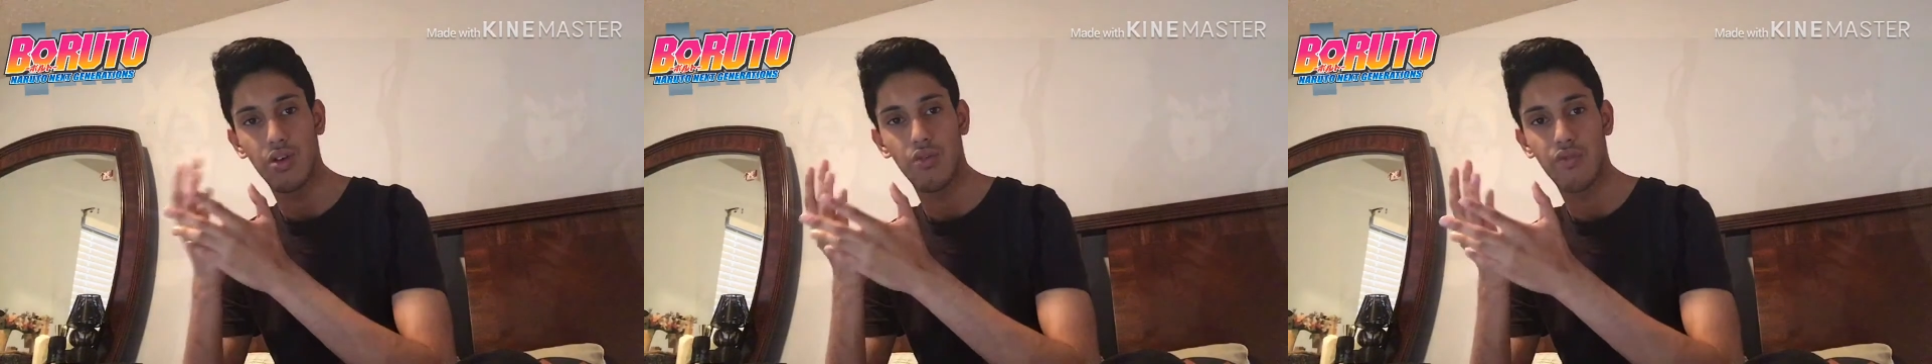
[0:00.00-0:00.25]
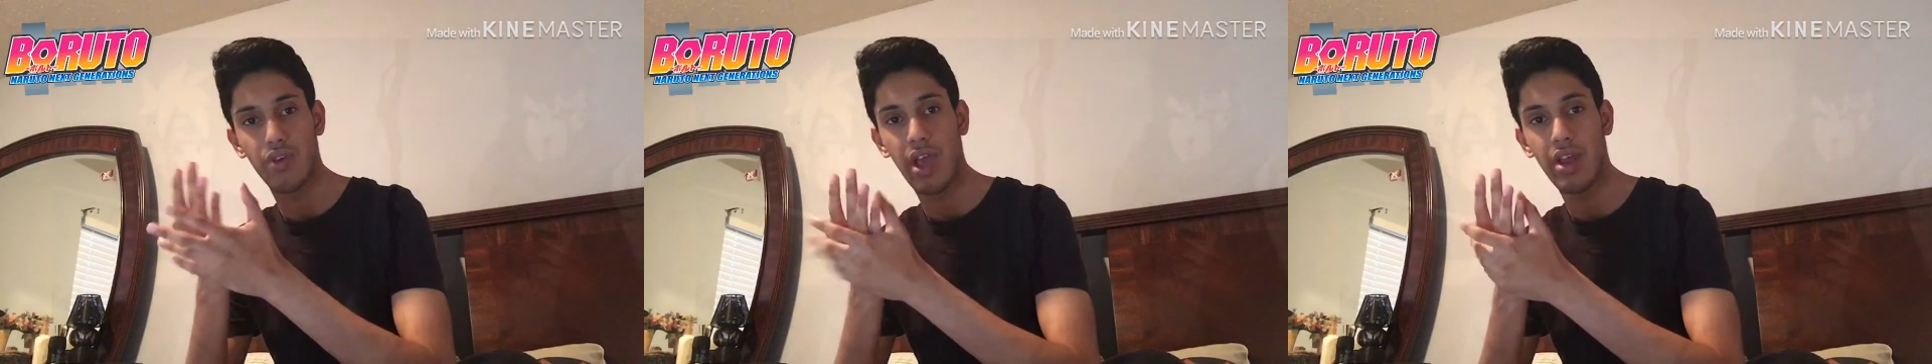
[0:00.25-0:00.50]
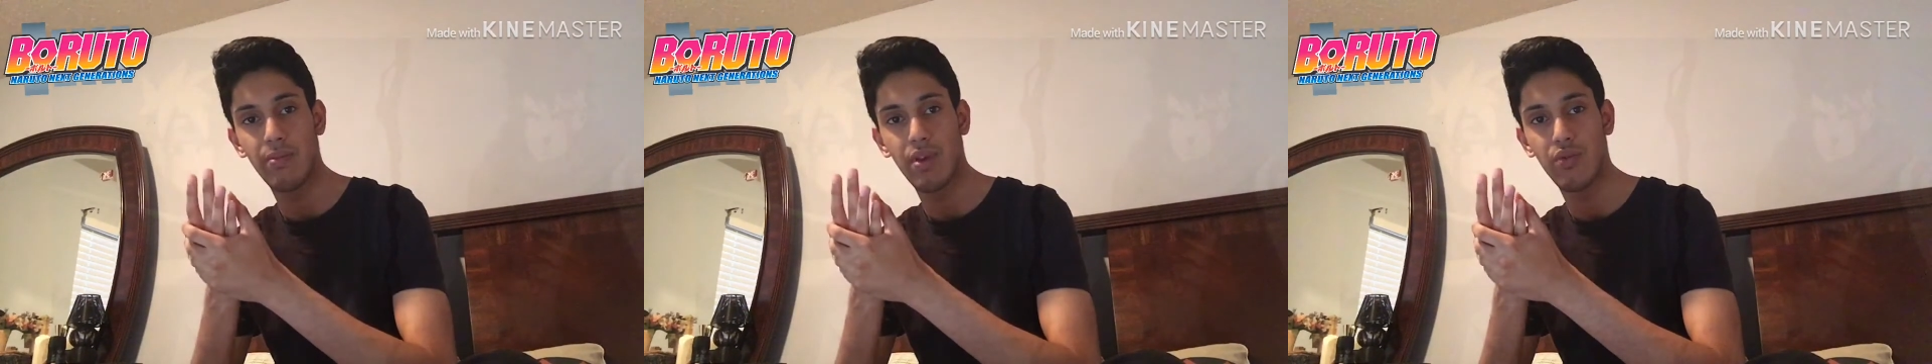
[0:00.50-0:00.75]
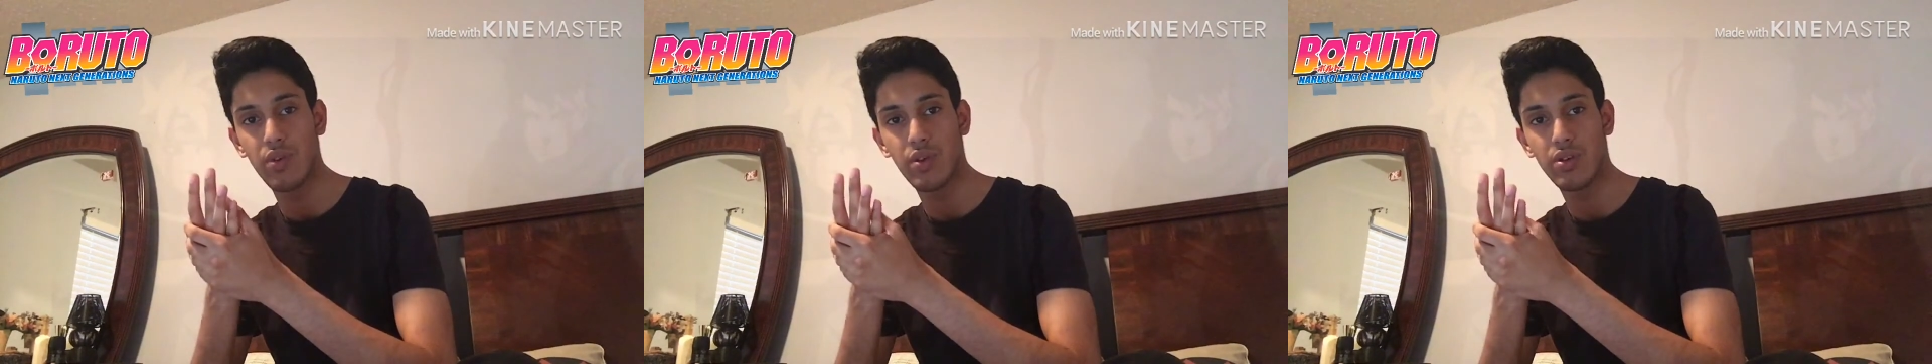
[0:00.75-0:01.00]
for
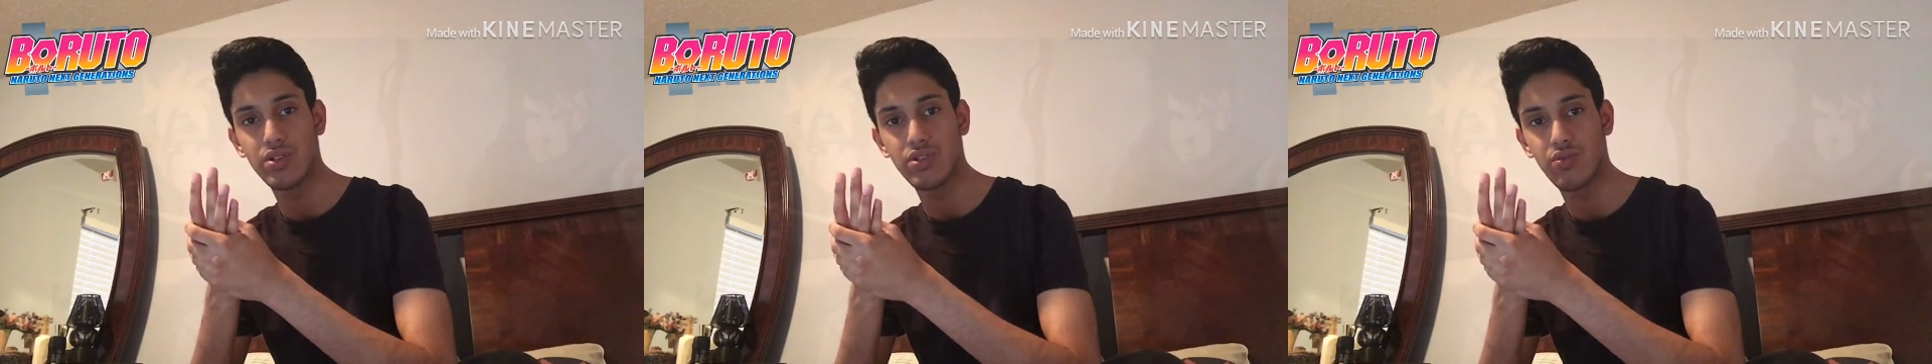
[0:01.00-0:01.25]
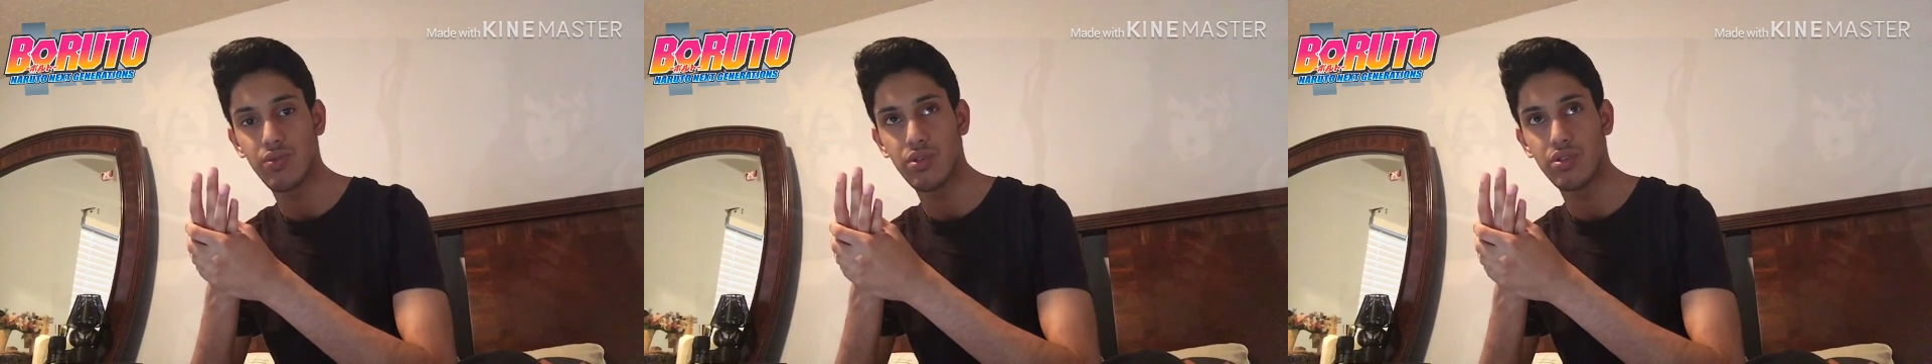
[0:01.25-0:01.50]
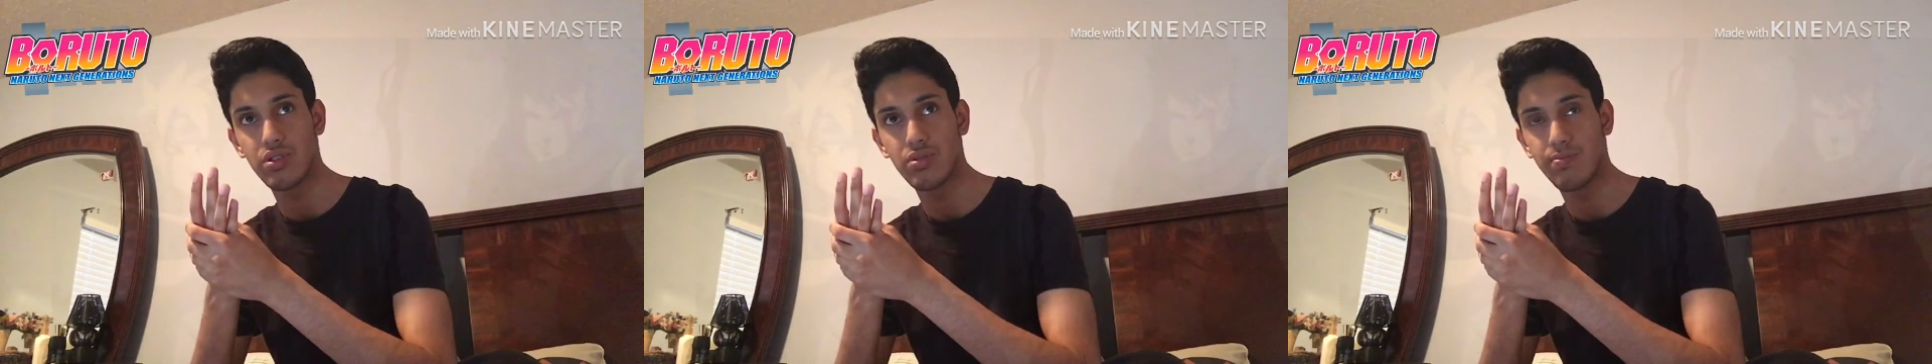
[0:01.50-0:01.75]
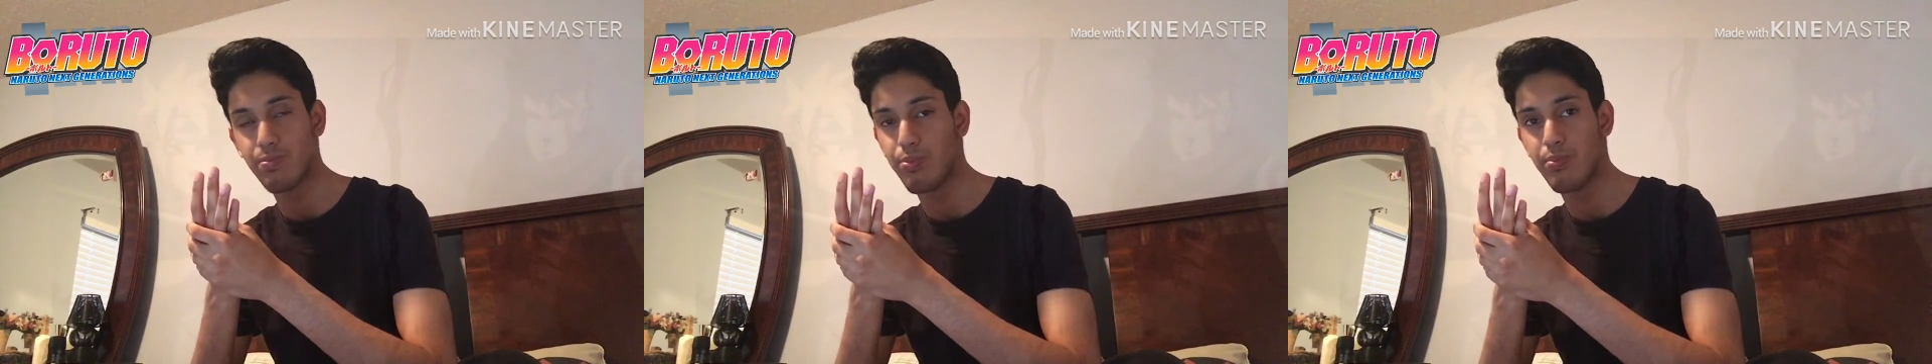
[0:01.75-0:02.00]
anime viewers who are
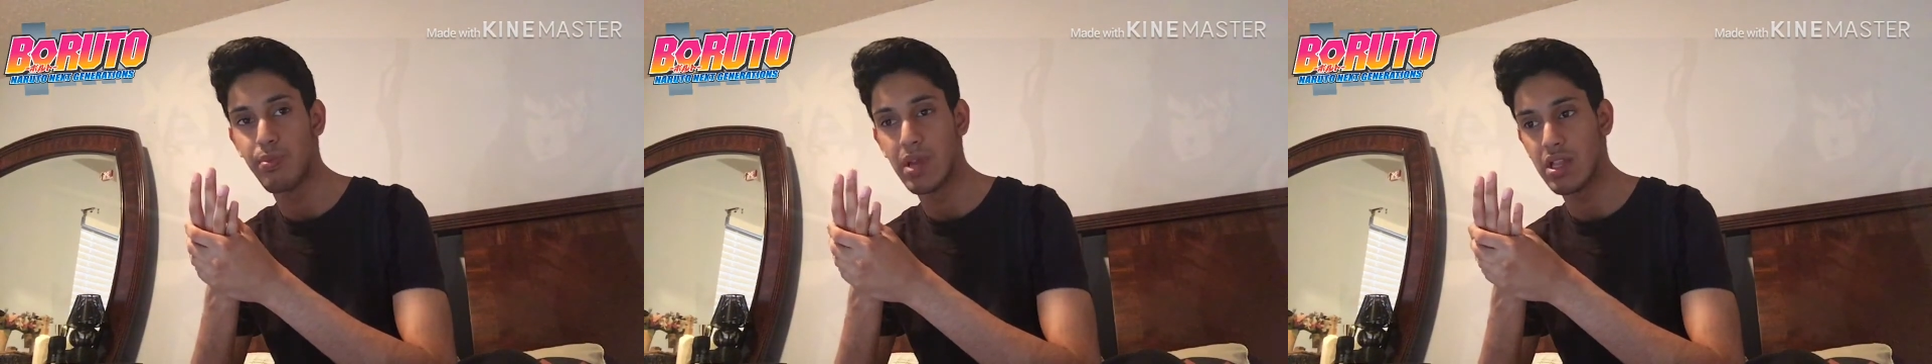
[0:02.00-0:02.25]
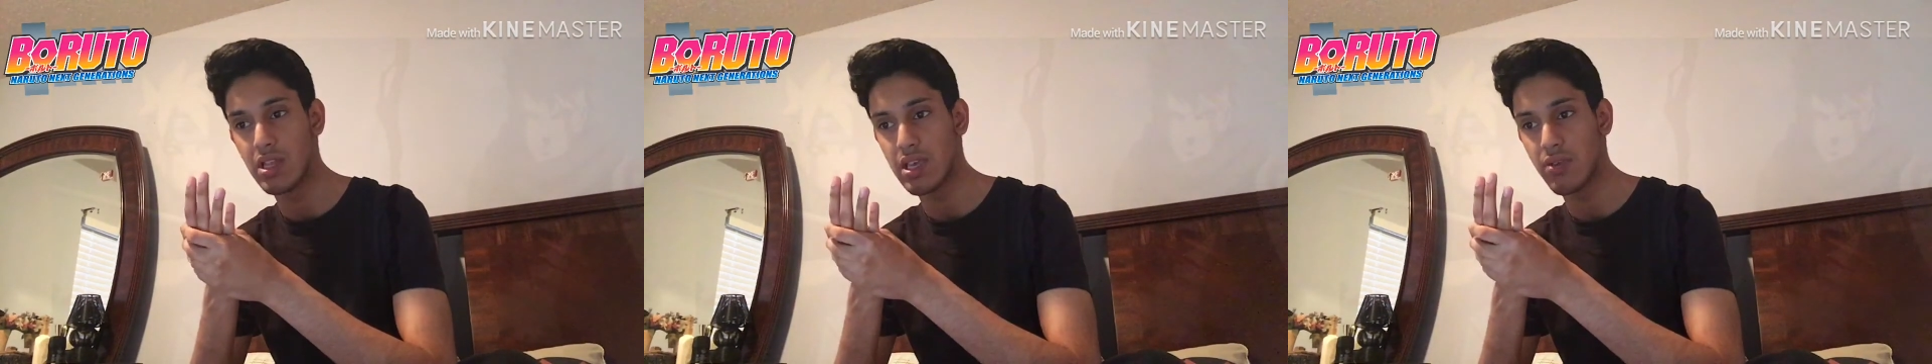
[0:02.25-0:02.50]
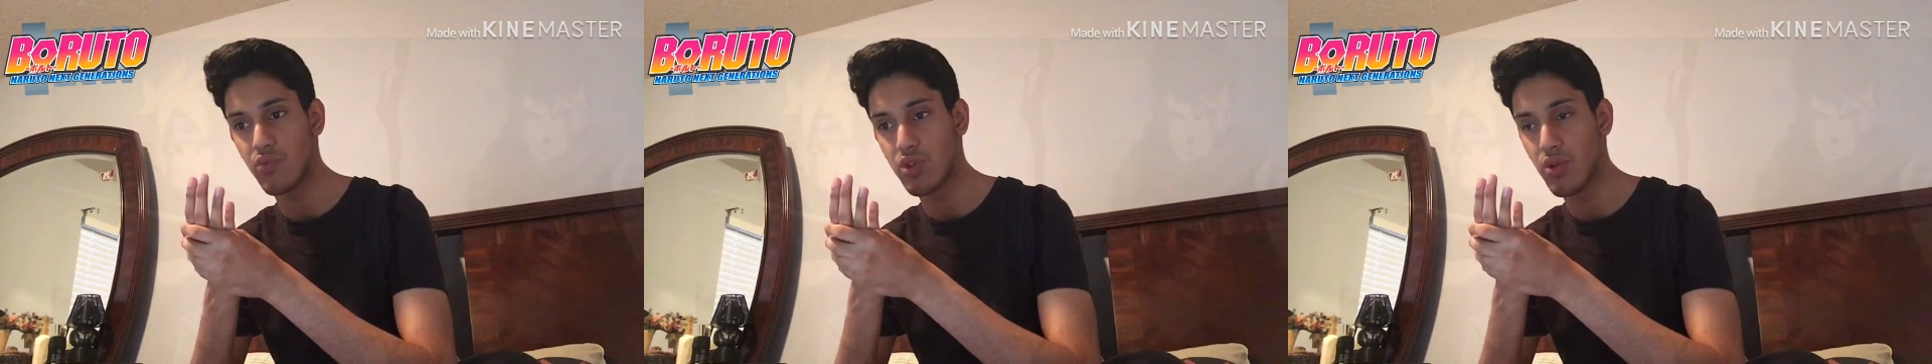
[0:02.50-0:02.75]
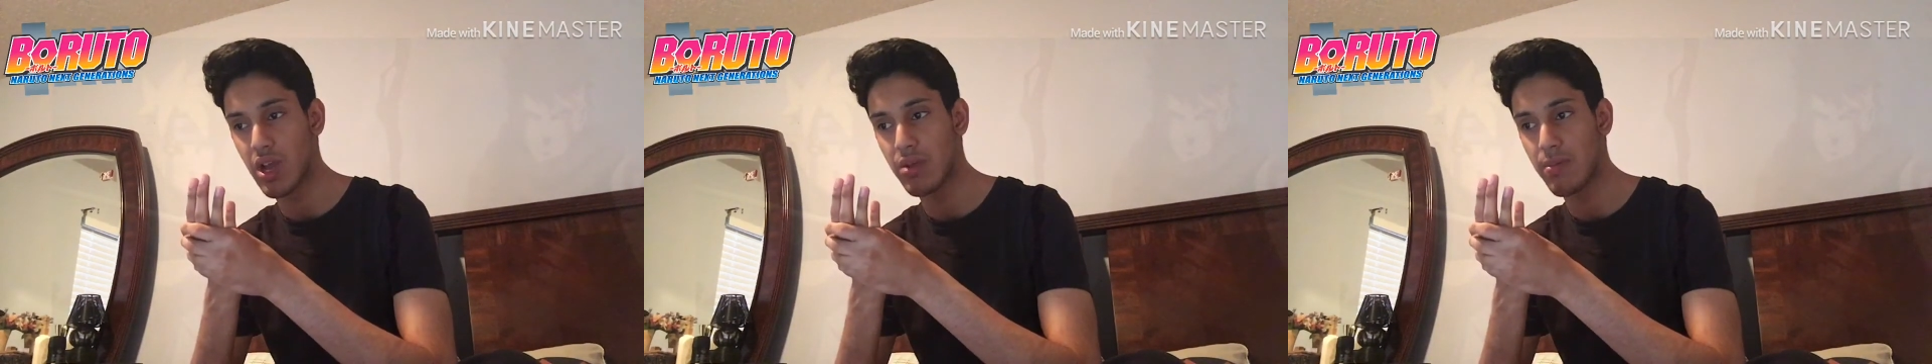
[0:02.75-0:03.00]
mainly
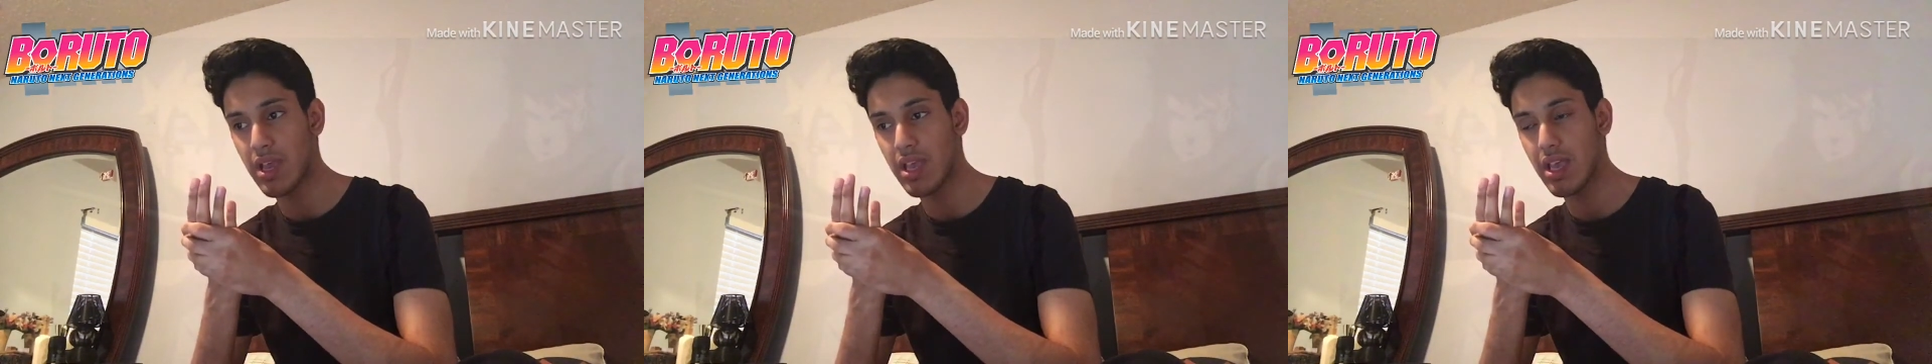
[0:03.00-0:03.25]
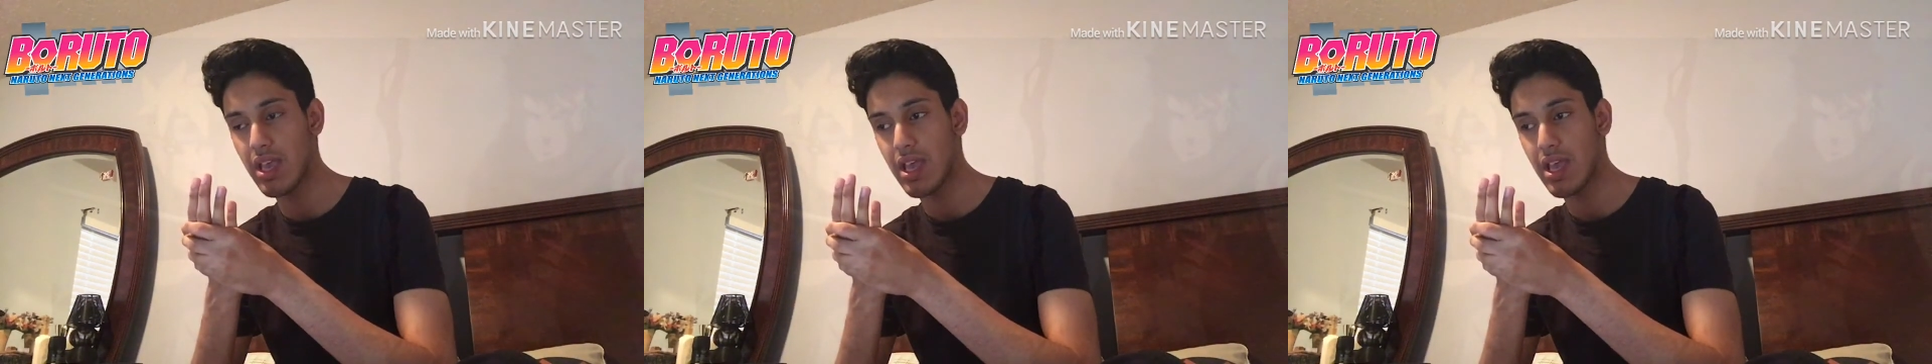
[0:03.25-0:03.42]
view anime,